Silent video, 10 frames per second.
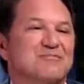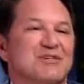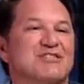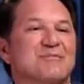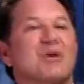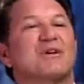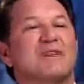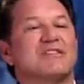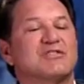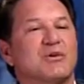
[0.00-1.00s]
it
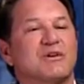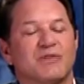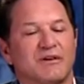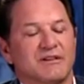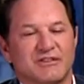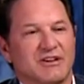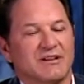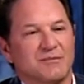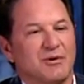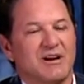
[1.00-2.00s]
motivate you, or you've learned to
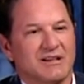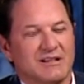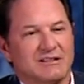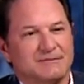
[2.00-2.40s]
chat and block it